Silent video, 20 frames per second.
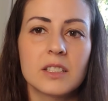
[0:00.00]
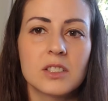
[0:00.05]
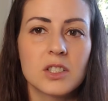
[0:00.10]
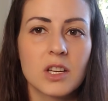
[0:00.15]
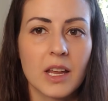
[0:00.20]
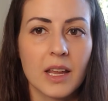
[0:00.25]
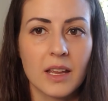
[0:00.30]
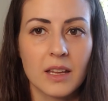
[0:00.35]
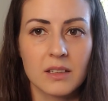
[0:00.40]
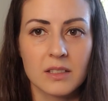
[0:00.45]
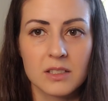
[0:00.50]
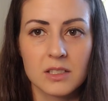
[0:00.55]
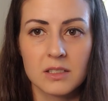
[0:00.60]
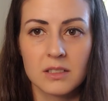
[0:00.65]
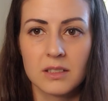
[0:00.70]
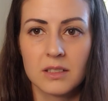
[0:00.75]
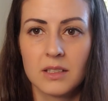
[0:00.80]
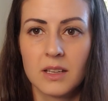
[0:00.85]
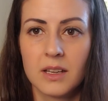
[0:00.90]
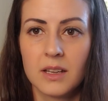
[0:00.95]
changed.
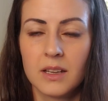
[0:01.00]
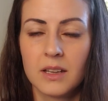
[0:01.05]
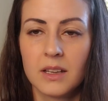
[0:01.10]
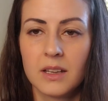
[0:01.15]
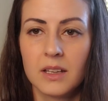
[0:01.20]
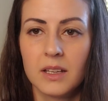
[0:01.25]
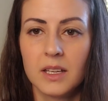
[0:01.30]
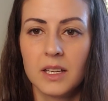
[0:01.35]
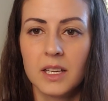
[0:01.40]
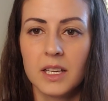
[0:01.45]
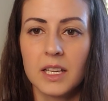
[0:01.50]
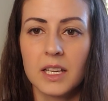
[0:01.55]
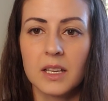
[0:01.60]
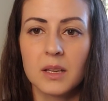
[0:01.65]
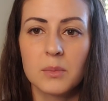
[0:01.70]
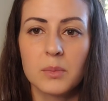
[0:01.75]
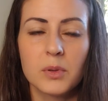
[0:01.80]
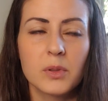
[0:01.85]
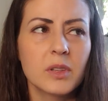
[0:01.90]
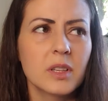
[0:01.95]
It
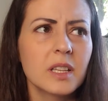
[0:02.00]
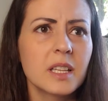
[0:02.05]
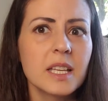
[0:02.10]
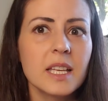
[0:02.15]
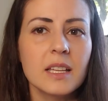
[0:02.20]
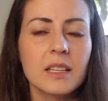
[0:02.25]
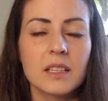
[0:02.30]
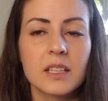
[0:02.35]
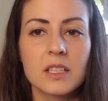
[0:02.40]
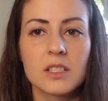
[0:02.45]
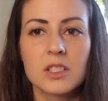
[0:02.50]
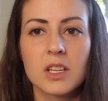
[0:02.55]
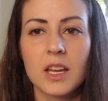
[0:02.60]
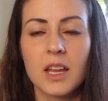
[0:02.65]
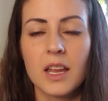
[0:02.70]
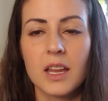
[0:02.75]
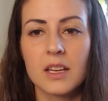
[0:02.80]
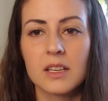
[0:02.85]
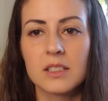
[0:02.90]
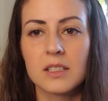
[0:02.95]
completely
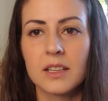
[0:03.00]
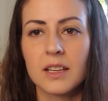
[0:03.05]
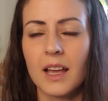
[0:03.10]
changed.